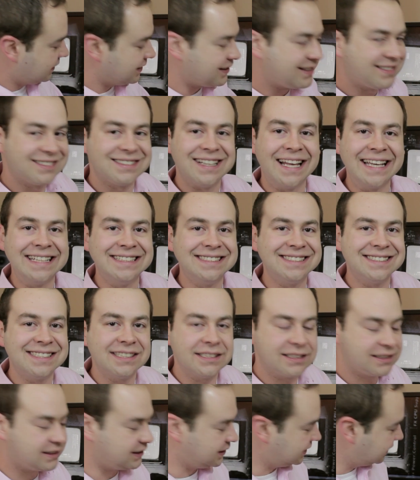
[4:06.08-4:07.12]
Slice.
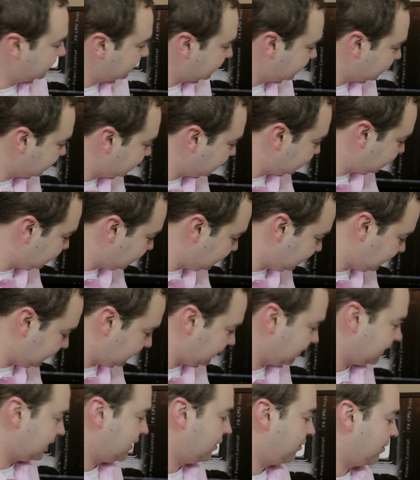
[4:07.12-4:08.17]

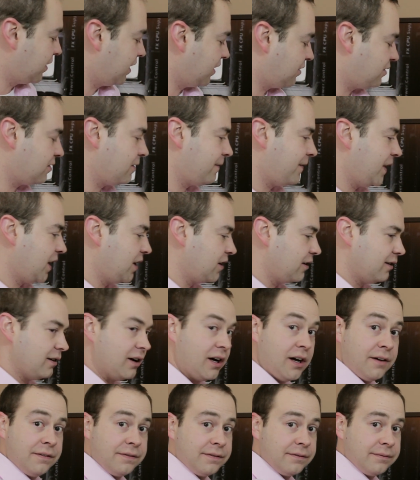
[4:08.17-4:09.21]
Don't cut your finger
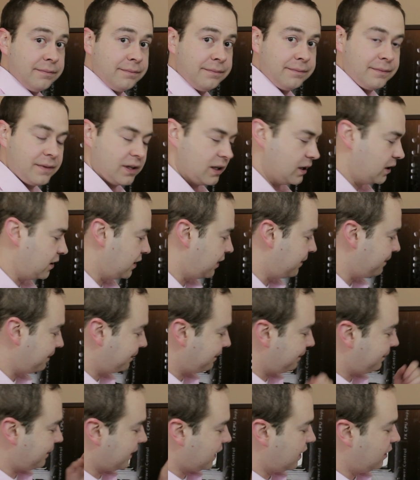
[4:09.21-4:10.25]
off. All right,
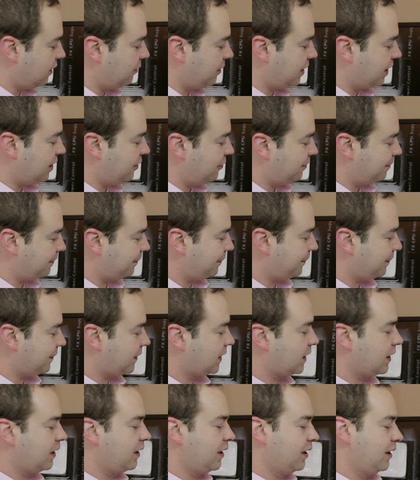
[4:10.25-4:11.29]
there we go.
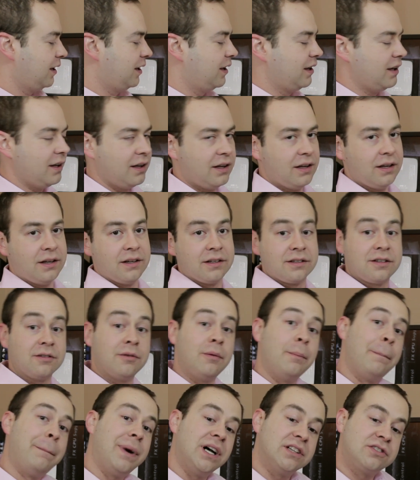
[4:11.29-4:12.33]
So
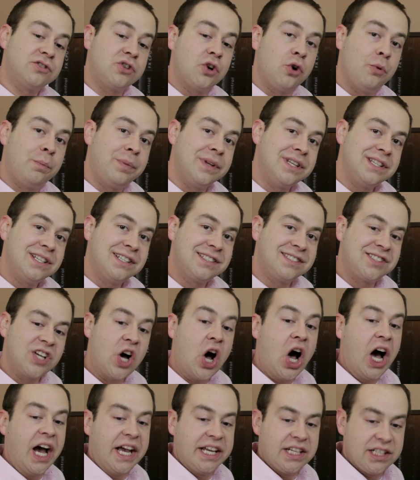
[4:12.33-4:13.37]
I'm bust open the
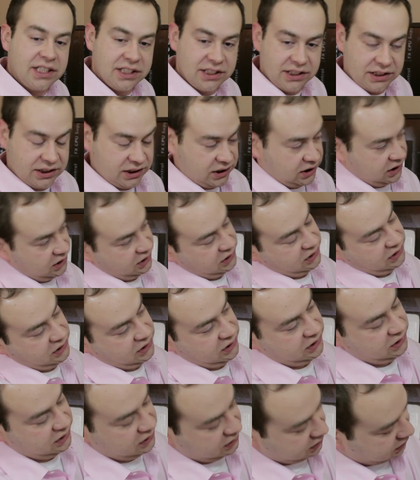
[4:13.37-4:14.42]
side.
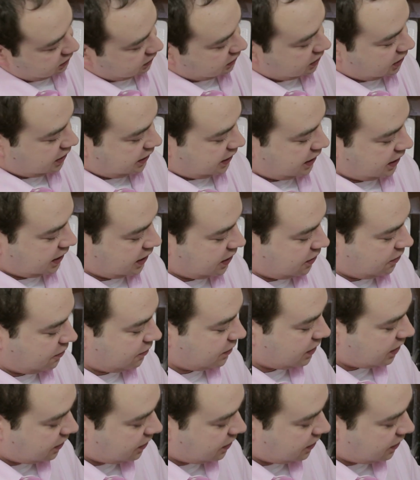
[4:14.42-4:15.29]
There you go.